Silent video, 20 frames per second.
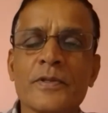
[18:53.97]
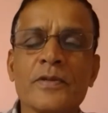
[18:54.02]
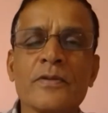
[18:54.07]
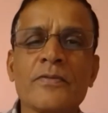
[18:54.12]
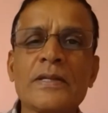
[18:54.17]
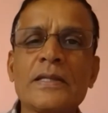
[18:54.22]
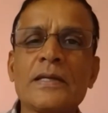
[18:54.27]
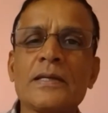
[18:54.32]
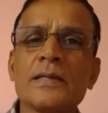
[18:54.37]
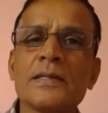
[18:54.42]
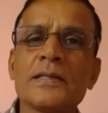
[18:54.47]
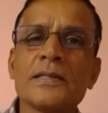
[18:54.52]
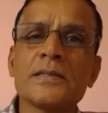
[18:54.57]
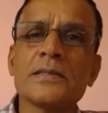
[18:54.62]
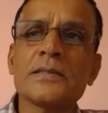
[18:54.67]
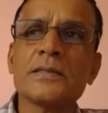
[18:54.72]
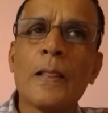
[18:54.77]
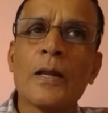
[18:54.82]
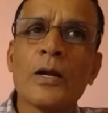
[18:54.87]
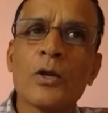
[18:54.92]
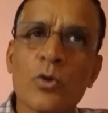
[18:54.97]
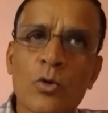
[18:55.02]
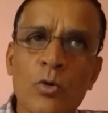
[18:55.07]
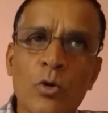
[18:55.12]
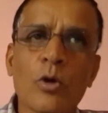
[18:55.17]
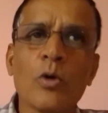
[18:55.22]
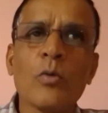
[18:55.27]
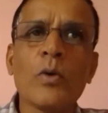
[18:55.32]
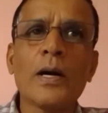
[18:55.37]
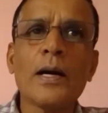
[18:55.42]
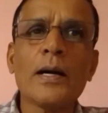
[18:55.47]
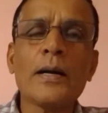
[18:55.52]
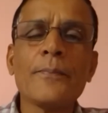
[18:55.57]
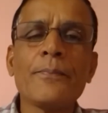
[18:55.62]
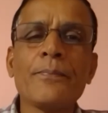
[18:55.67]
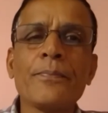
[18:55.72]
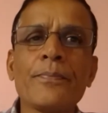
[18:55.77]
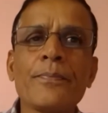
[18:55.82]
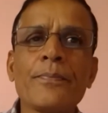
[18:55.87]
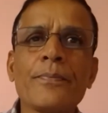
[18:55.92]
Whether it is guava,
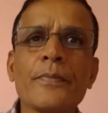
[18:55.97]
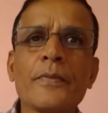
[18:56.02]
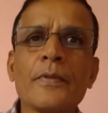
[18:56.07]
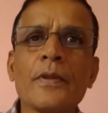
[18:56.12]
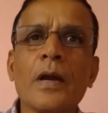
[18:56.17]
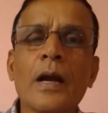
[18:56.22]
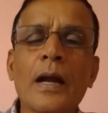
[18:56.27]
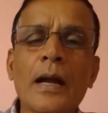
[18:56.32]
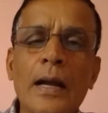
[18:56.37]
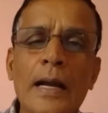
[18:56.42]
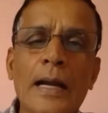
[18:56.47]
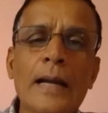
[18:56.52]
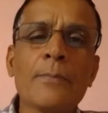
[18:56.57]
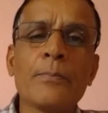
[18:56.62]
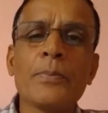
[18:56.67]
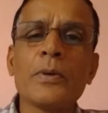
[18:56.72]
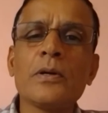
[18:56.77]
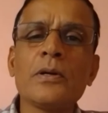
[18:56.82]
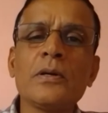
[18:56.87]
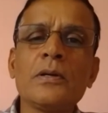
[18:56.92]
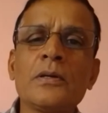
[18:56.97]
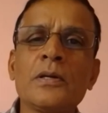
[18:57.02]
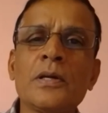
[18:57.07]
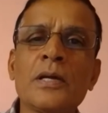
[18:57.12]
apple,